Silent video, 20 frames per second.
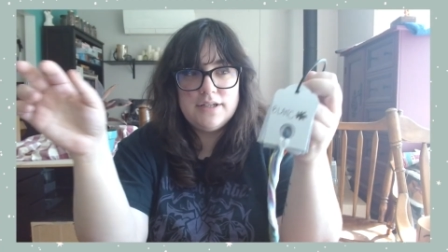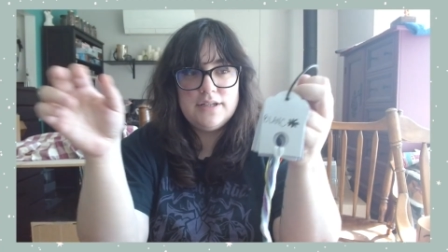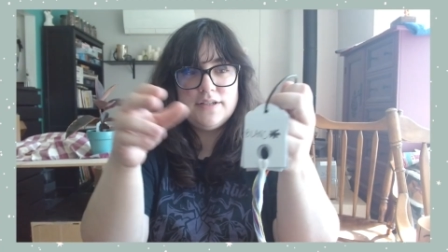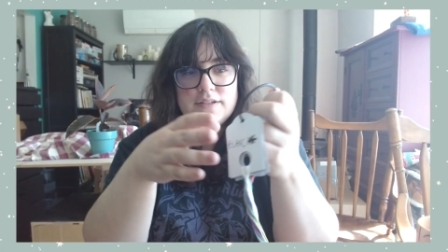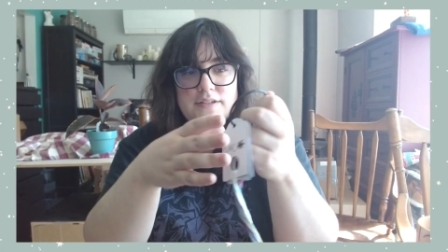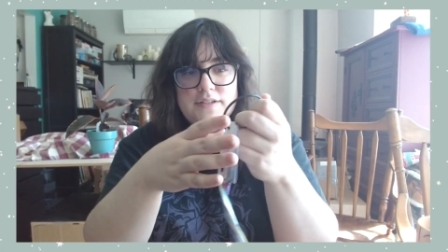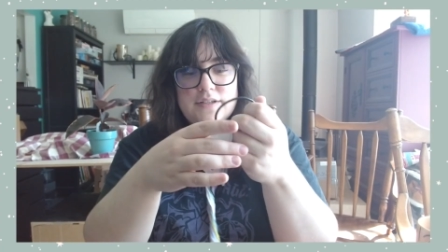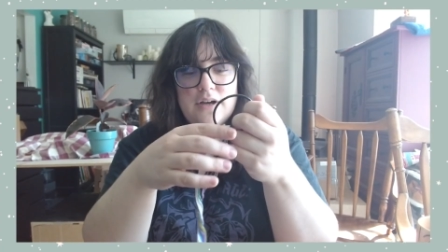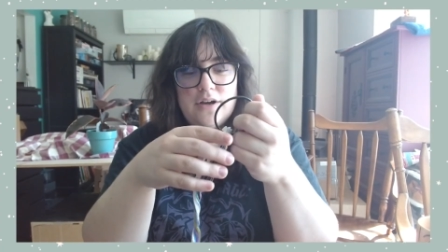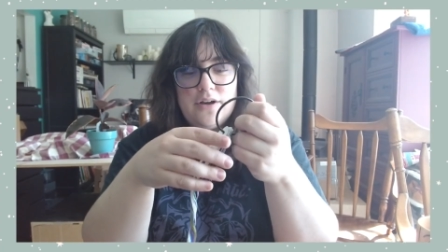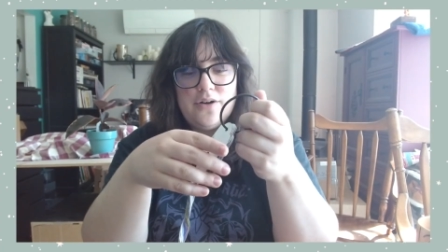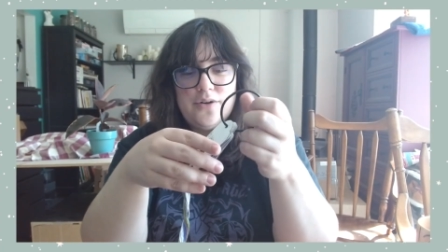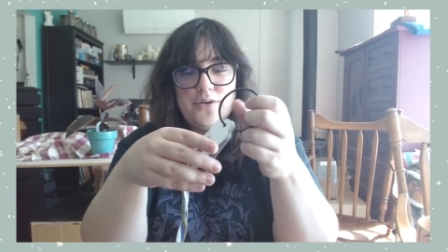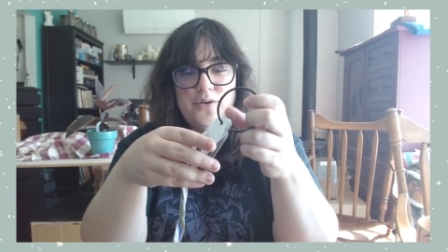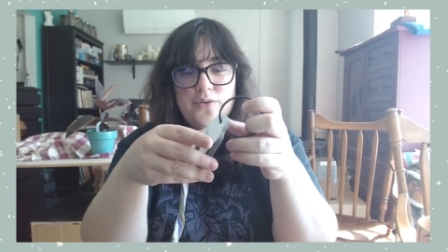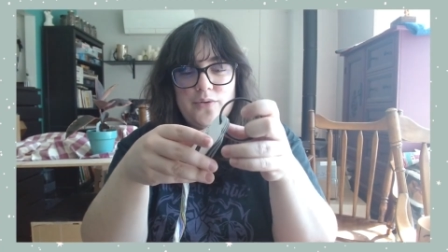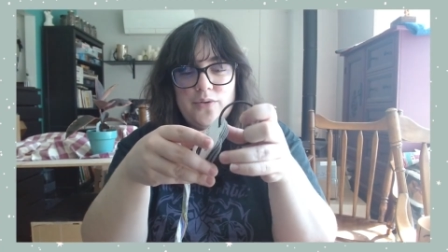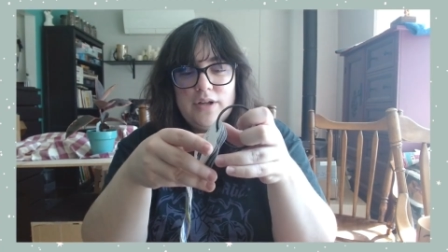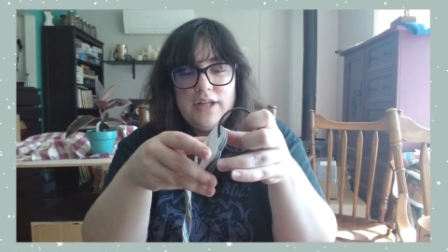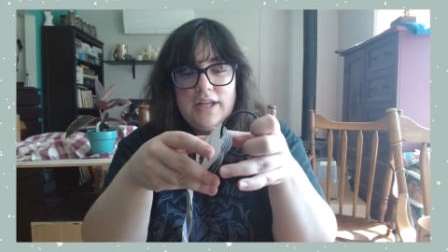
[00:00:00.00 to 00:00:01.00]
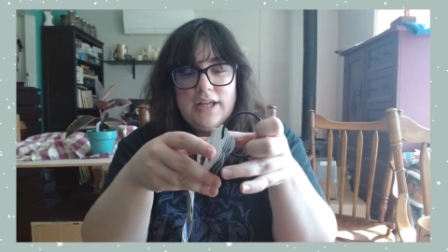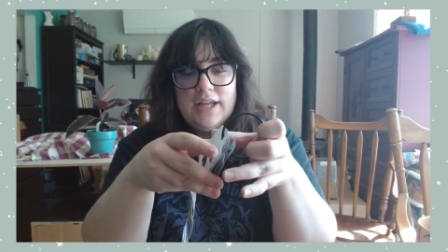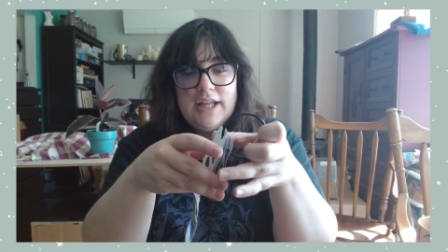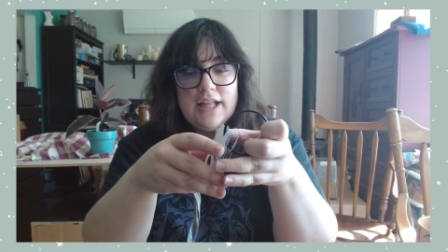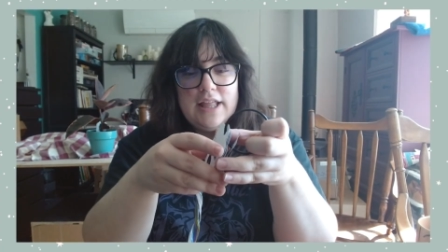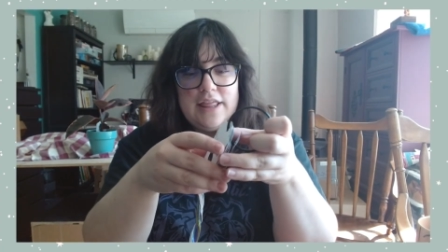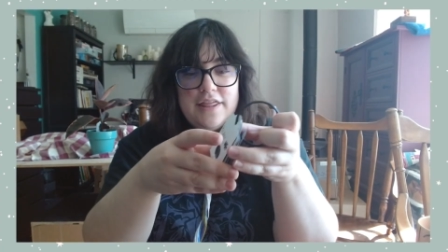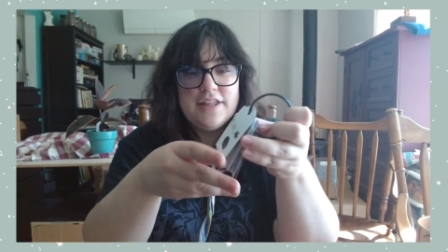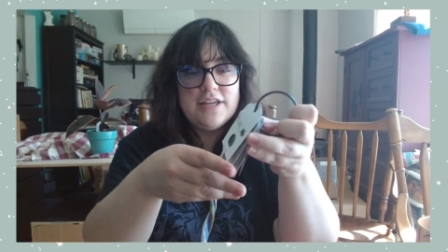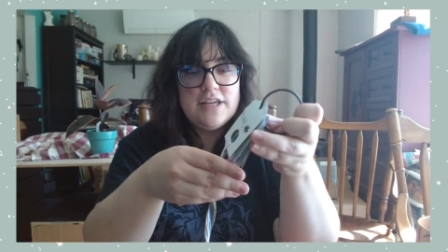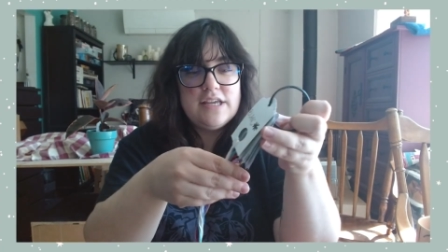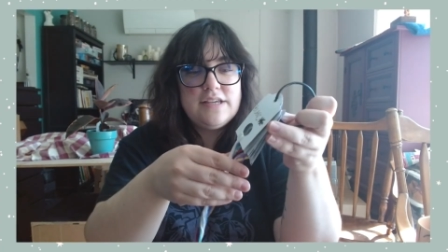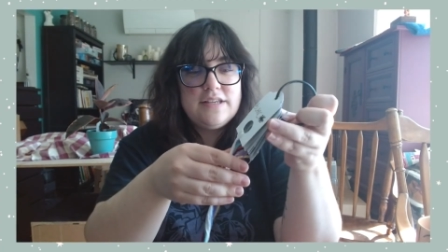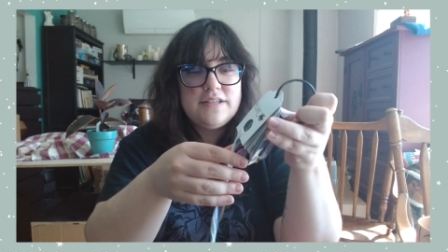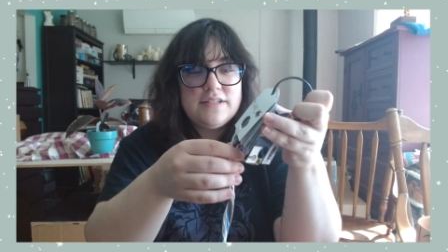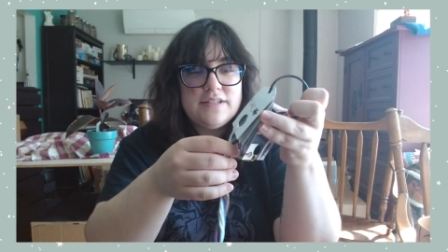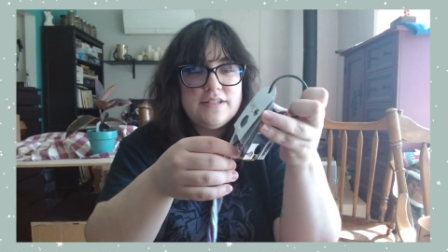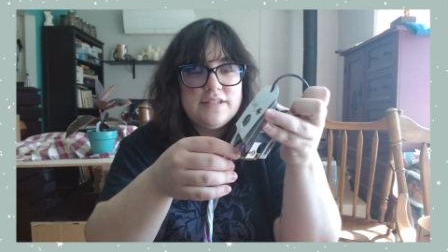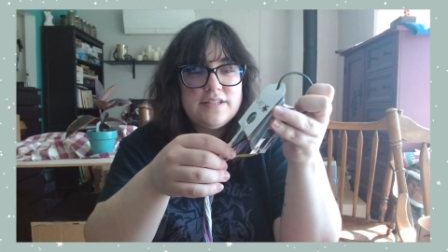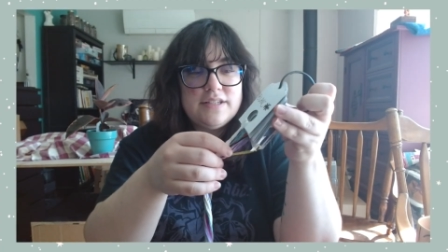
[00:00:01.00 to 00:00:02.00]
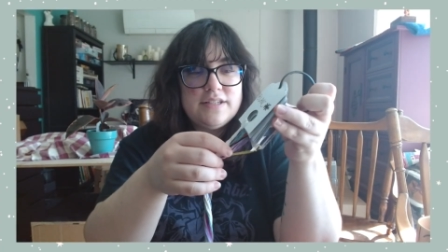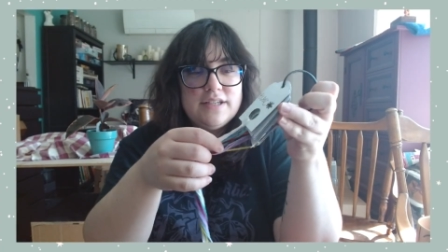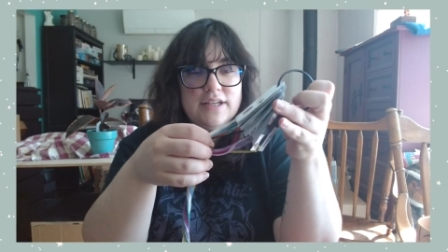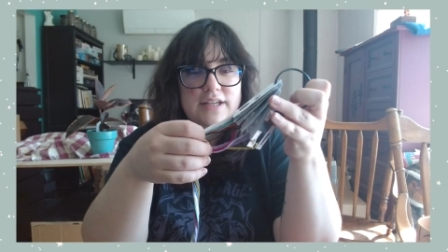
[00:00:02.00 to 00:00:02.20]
So this